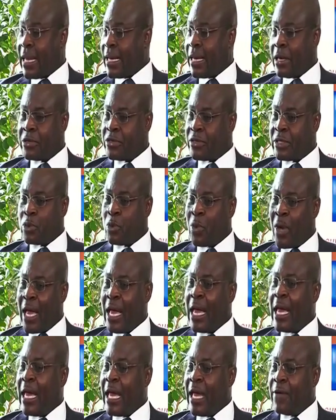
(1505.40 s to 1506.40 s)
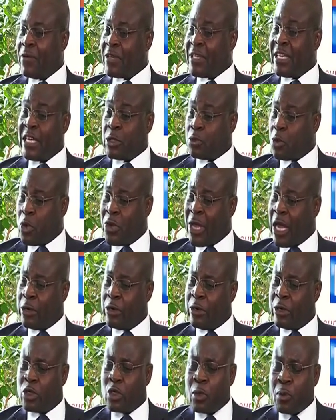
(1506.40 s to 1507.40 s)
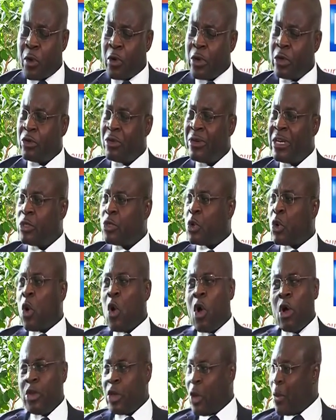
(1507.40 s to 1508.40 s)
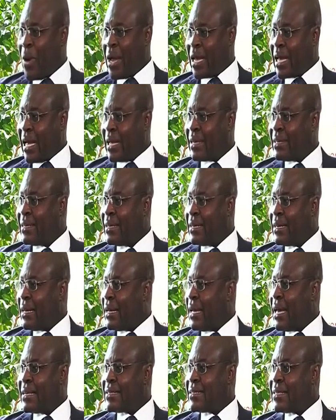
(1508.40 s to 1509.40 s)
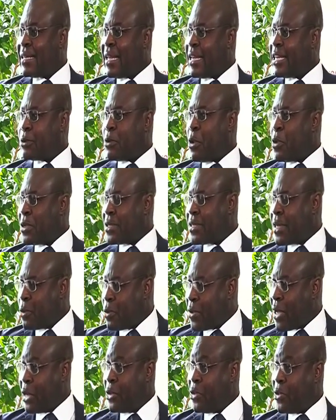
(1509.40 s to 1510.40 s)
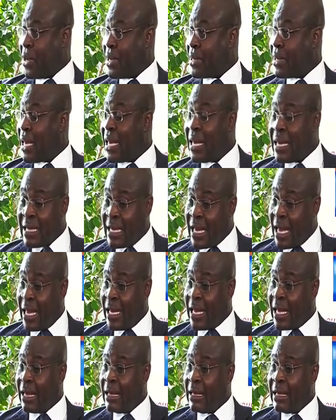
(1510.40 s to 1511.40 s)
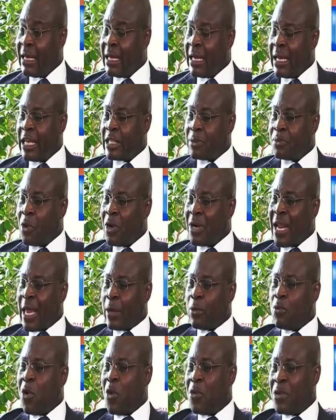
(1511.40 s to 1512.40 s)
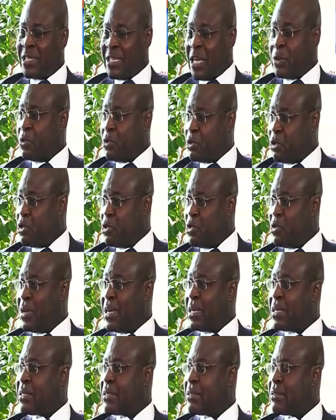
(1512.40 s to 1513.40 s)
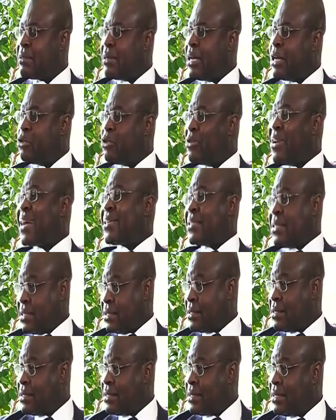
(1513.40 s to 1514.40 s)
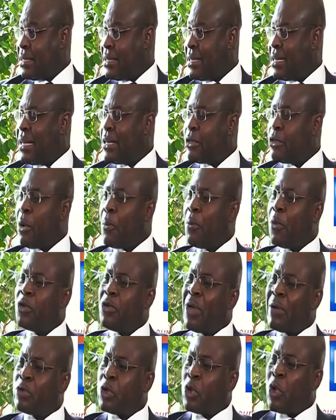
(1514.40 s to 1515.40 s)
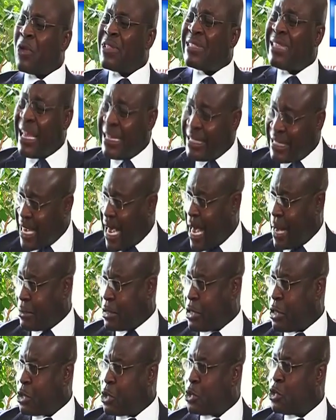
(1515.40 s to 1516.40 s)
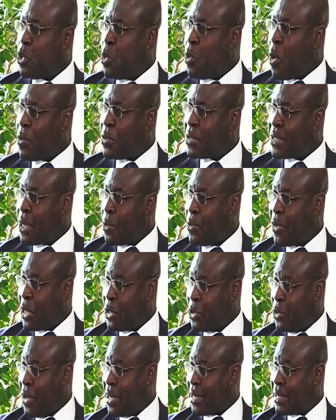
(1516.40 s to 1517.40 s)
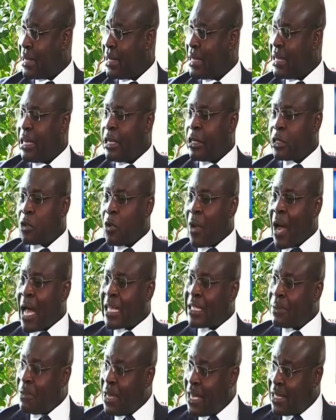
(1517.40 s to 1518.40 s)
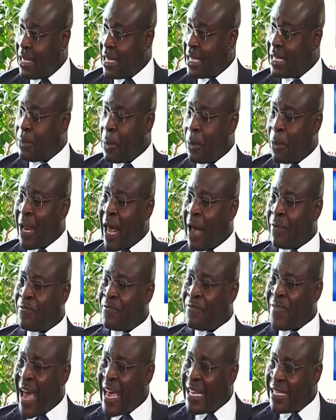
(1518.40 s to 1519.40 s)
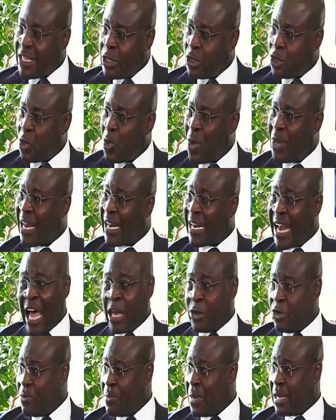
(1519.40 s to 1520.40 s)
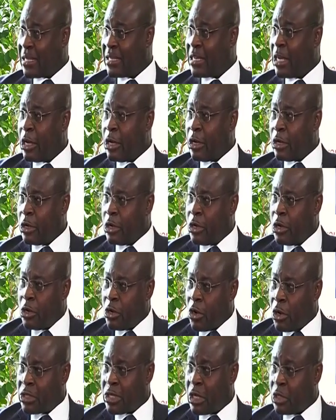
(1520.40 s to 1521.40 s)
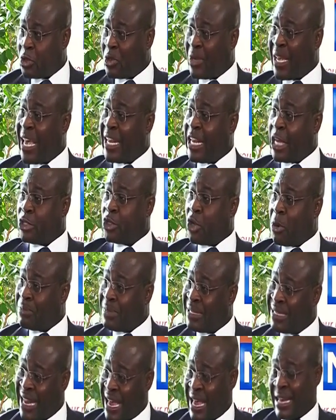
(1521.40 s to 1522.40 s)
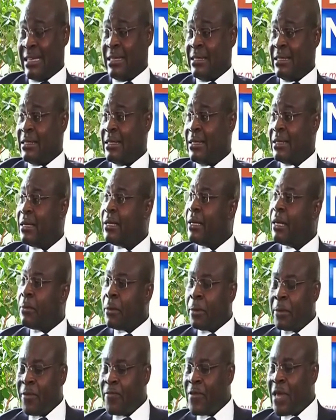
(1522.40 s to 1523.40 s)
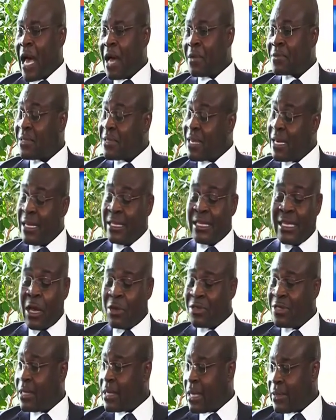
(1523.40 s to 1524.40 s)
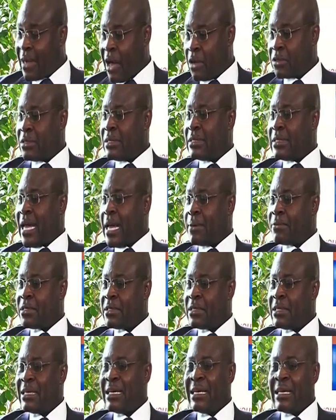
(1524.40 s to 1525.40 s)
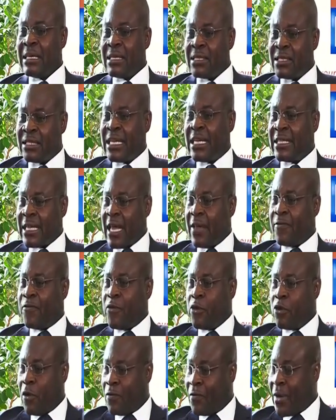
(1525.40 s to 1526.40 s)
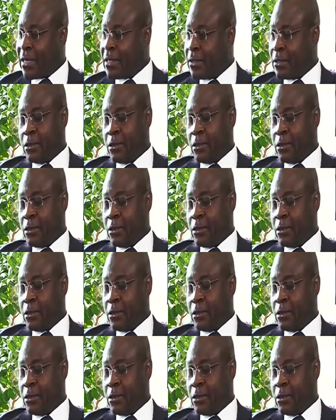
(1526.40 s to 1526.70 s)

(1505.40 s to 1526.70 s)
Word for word: countries where if we say this is what we are doing, tomorrow you don't need to call your worker and say that is what we said we are doing. In Ghana, it's more like what we said we'll do is introduction. Mm. You're, you have to call 10 times to do what we say we are doing. So at meetings, people are fighting to win an argument, not to get a job done. Mm. Maybe I've said it and I'll say it a thousand times. Sit a few of us,